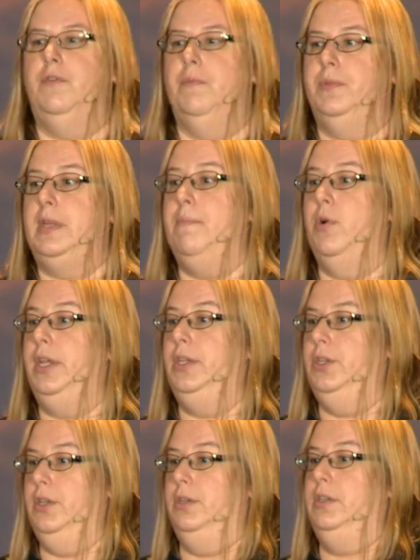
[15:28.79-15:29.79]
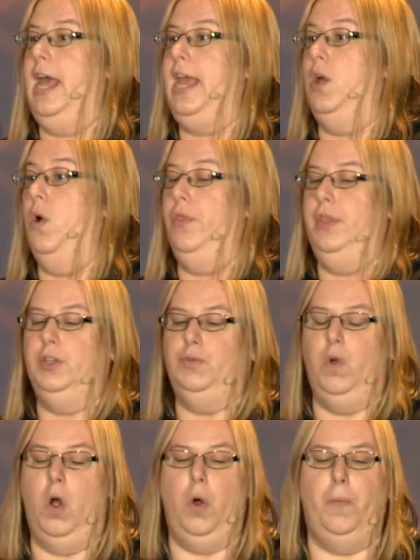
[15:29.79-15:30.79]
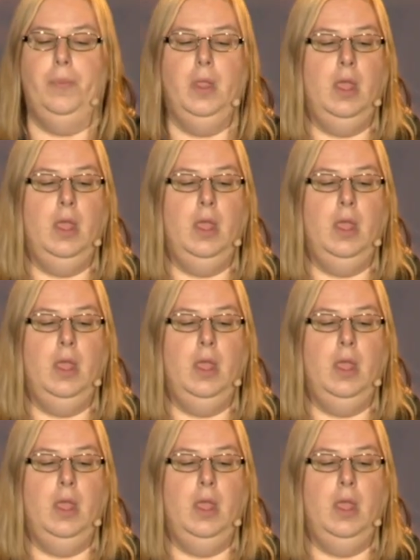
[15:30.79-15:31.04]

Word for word: for somebody to take on this role.